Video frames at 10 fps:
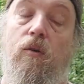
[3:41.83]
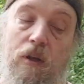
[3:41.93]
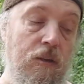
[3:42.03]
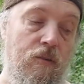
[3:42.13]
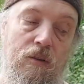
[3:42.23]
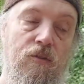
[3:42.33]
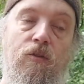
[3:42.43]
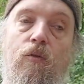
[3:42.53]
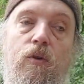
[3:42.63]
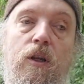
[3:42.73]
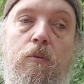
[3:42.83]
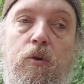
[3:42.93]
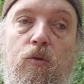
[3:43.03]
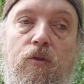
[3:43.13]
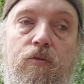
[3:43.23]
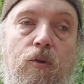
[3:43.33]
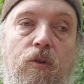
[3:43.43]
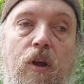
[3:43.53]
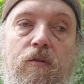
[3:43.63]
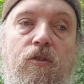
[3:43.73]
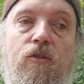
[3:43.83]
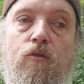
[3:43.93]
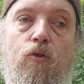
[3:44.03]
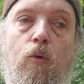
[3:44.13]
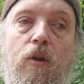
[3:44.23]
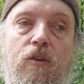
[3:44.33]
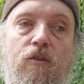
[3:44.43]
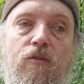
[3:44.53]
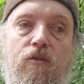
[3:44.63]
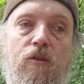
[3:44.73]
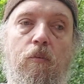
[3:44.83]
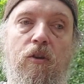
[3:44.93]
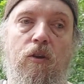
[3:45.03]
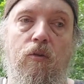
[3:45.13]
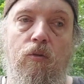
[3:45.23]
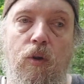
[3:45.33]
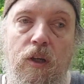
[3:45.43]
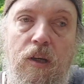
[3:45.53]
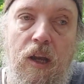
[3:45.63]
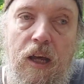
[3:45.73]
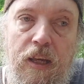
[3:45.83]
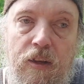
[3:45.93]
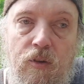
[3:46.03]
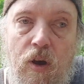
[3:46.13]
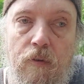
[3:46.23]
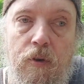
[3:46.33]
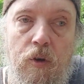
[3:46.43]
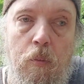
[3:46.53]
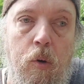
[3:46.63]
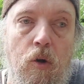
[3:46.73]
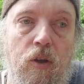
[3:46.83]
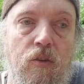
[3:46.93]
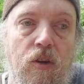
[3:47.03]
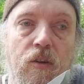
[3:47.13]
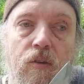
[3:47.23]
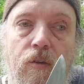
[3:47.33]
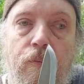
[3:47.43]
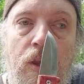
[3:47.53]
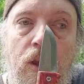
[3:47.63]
It is a really beautiful knife. It's a jewel. It's something you really like to have in your pocket in